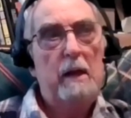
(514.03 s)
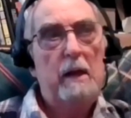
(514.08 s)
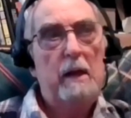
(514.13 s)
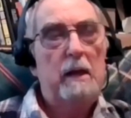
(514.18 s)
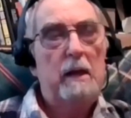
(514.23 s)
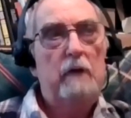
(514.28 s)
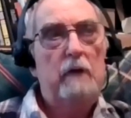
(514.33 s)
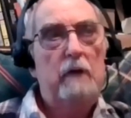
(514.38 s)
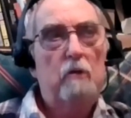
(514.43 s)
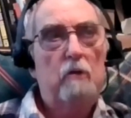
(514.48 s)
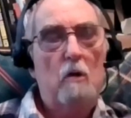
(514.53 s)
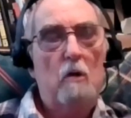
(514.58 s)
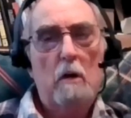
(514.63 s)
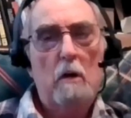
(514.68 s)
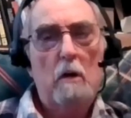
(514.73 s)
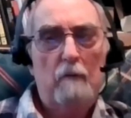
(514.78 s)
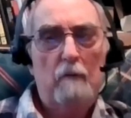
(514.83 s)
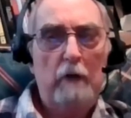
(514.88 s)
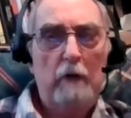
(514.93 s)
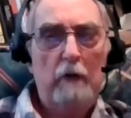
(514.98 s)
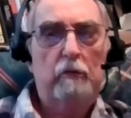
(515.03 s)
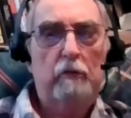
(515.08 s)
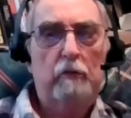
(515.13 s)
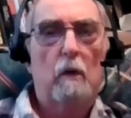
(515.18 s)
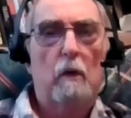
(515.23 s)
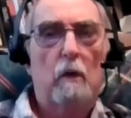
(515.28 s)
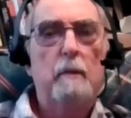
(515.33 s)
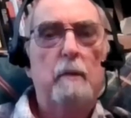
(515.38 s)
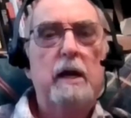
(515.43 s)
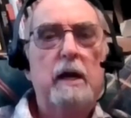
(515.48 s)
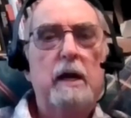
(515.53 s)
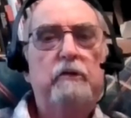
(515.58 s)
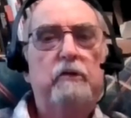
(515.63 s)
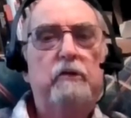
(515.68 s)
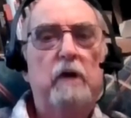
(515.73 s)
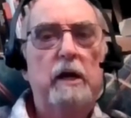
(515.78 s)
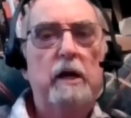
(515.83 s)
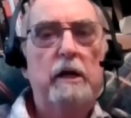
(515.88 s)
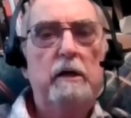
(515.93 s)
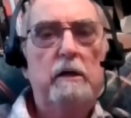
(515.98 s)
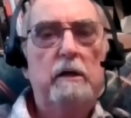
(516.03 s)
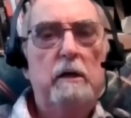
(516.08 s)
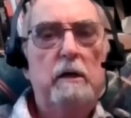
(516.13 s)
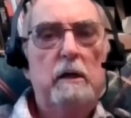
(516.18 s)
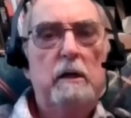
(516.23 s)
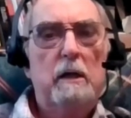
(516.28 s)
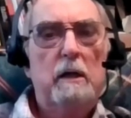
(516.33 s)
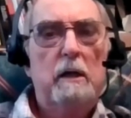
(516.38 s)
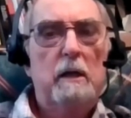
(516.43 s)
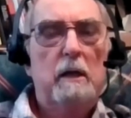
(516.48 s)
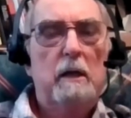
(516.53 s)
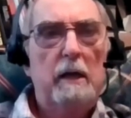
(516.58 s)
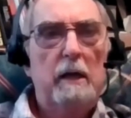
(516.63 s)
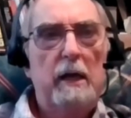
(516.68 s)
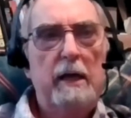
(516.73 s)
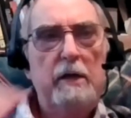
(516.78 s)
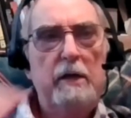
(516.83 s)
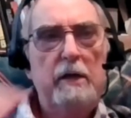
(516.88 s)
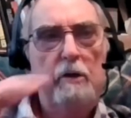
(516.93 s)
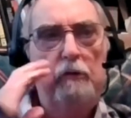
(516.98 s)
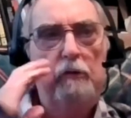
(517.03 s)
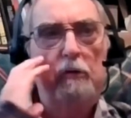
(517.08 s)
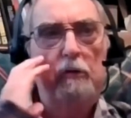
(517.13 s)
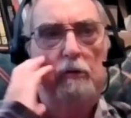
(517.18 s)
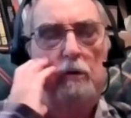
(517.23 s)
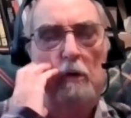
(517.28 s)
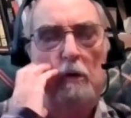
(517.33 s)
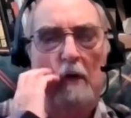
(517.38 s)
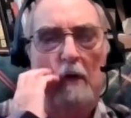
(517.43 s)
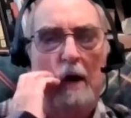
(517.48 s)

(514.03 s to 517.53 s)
It's a long involved story, but he used a tool